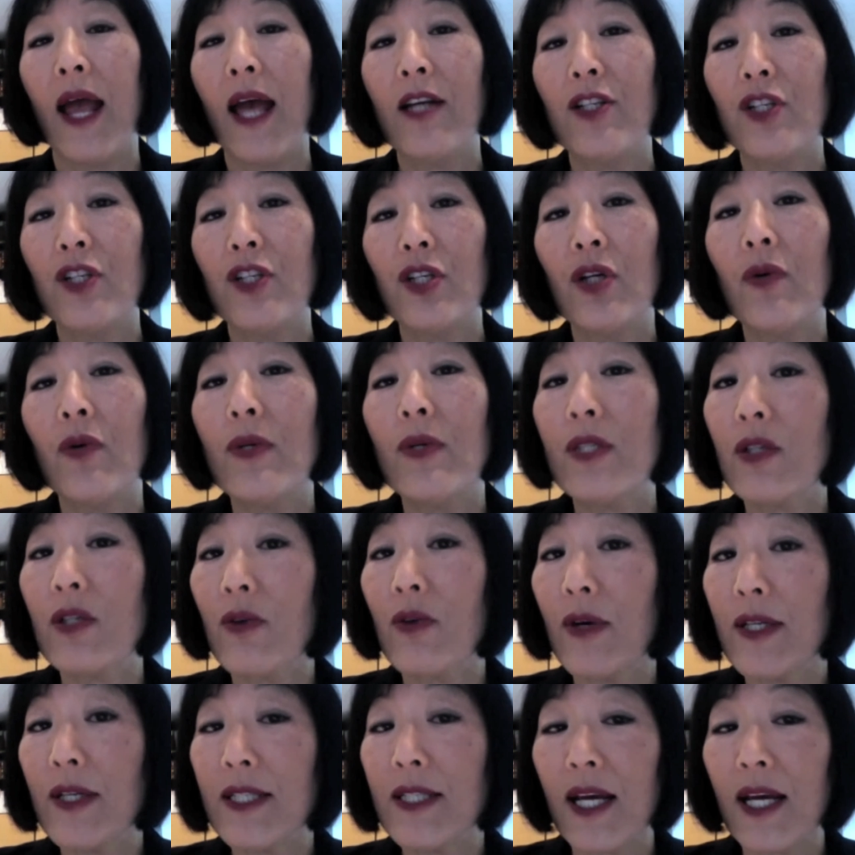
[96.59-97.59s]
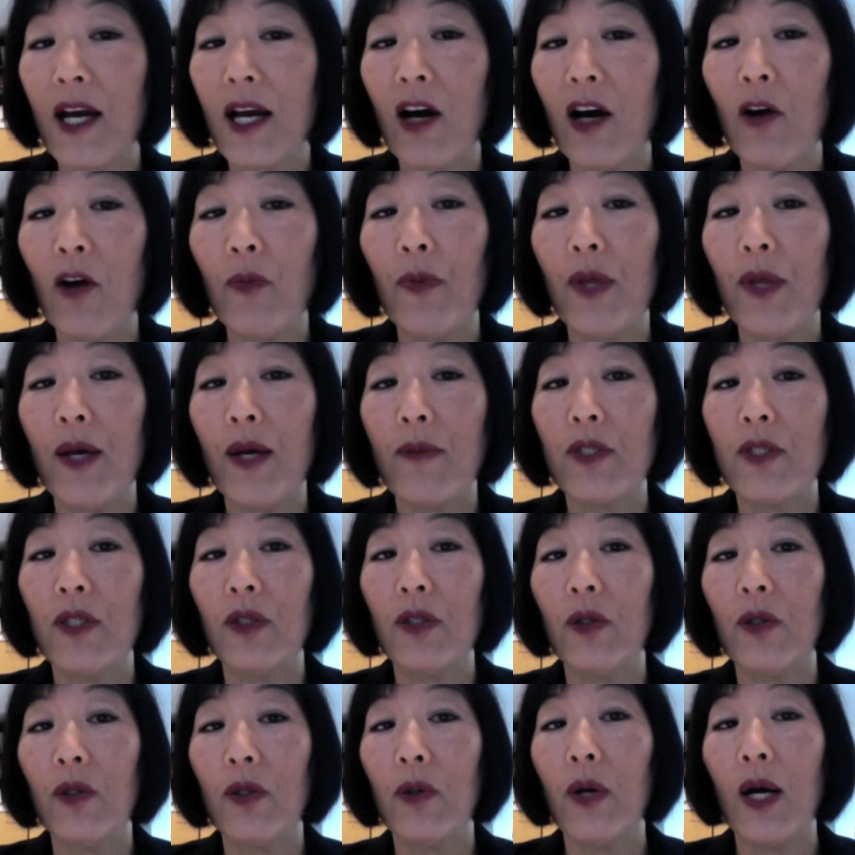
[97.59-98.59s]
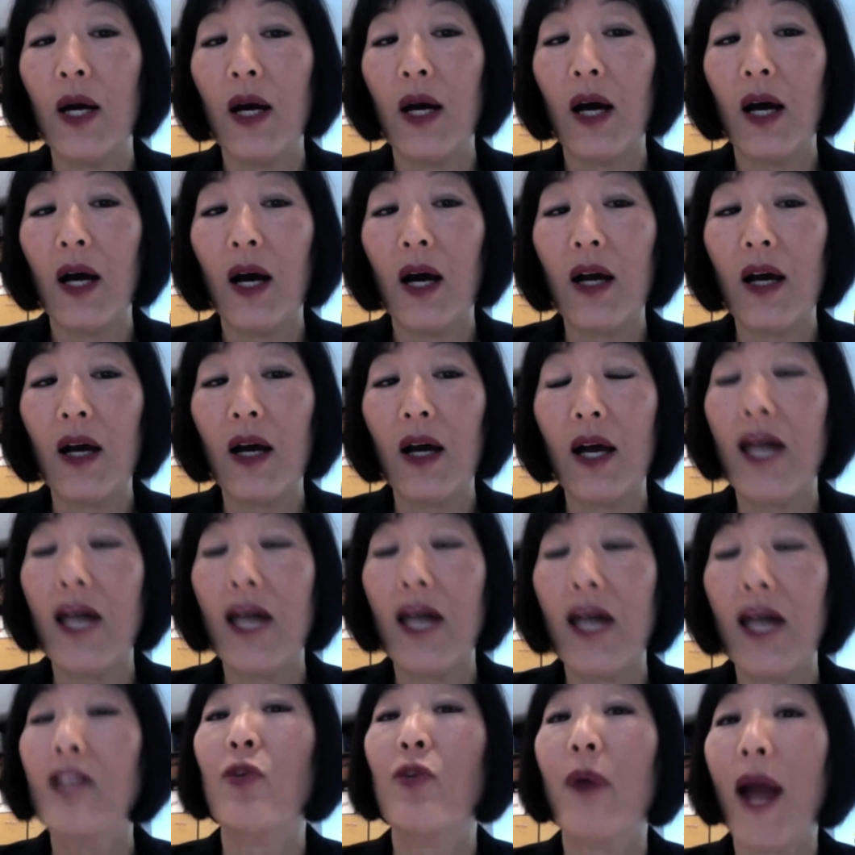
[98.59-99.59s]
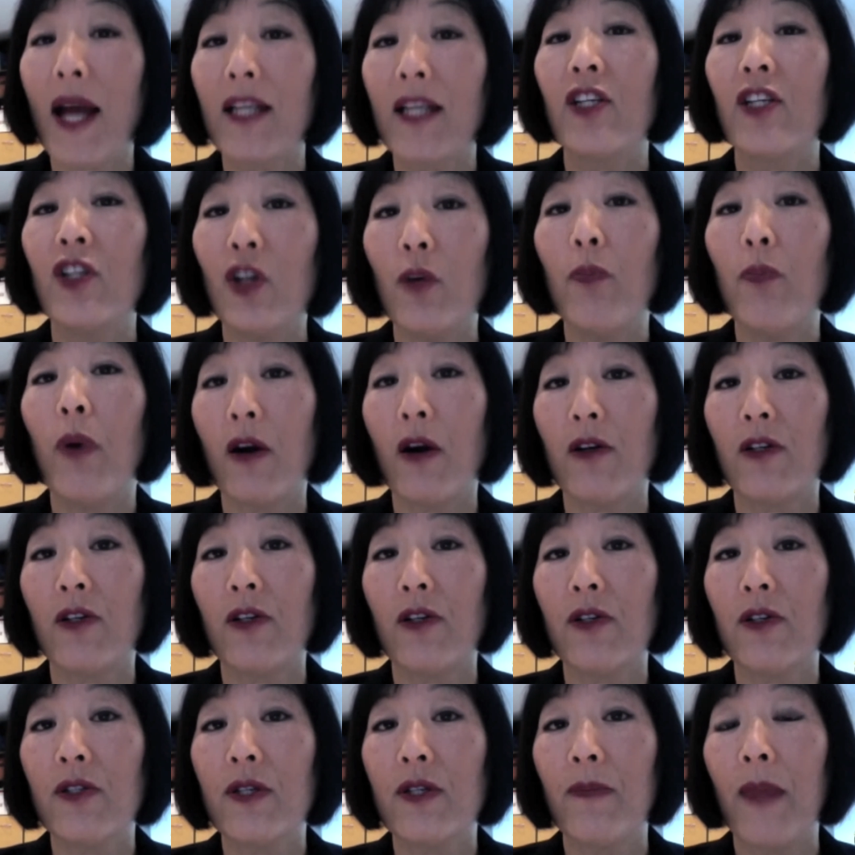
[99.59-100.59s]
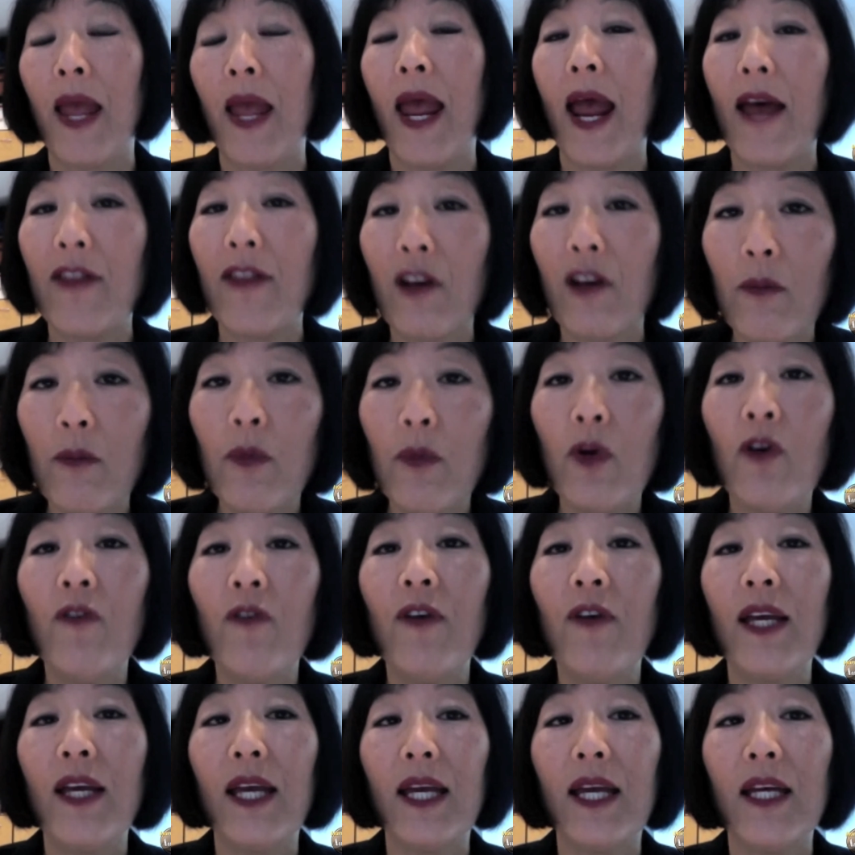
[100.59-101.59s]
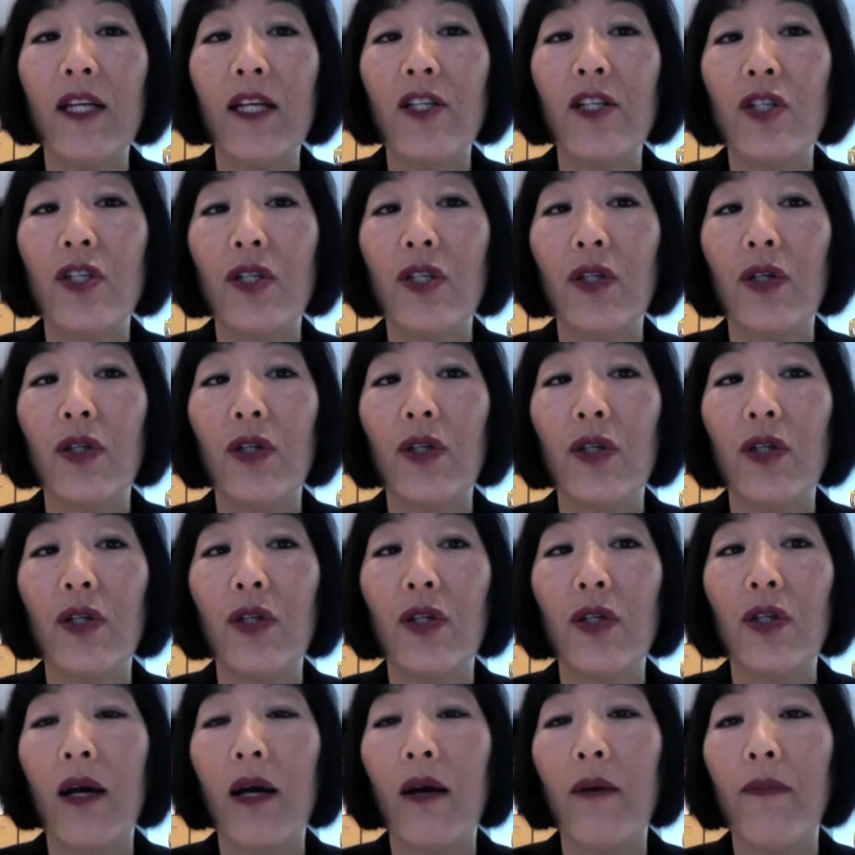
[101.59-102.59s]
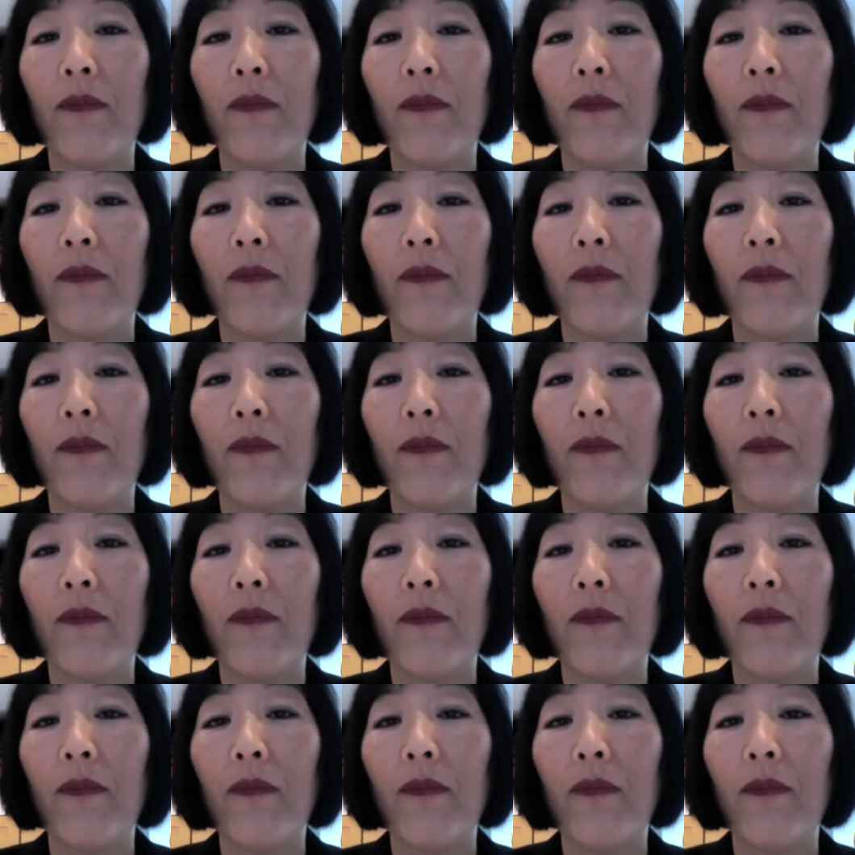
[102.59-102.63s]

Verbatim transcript: And two, it's going to help them to attract new partners. And they're moving into